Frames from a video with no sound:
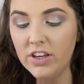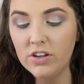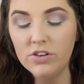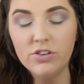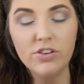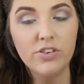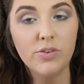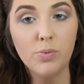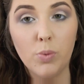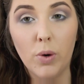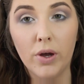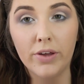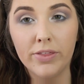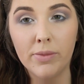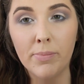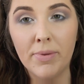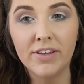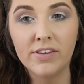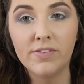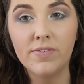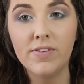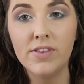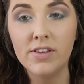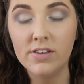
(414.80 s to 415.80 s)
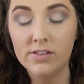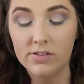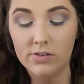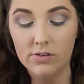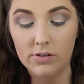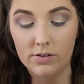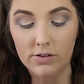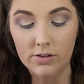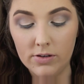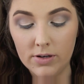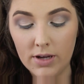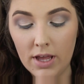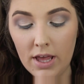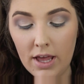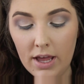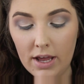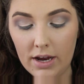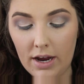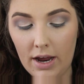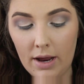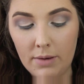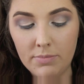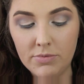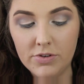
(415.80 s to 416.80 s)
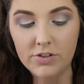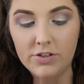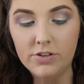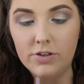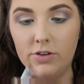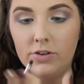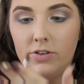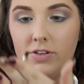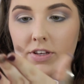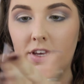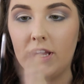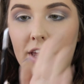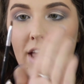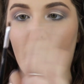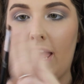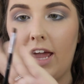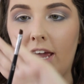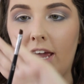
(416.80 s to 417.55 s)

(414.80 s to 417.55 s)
I think it'll just work the best for this sort of look. I'm just using a